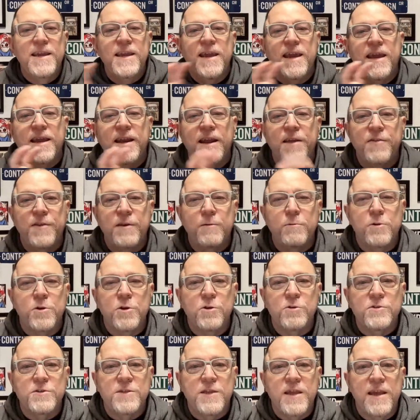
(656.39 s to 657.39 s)
And I think what
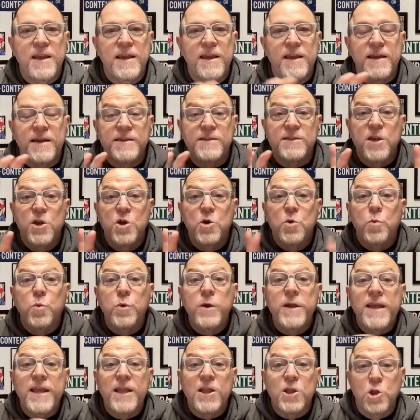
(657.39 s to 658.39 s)
you're saying is
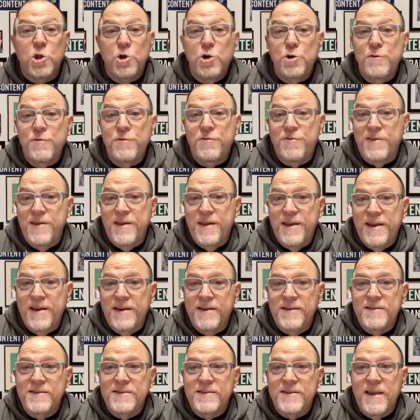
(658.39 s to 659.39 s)
we can learn
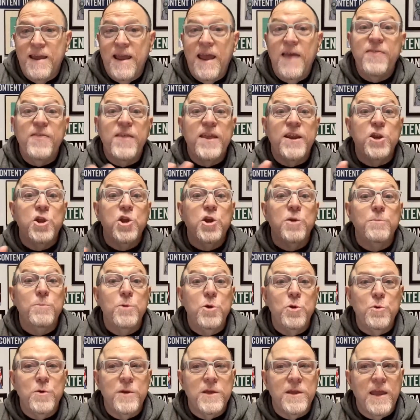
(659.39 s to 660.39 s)
things and then
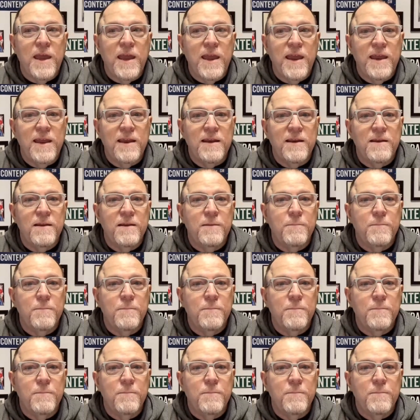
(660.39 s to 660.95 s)
communicate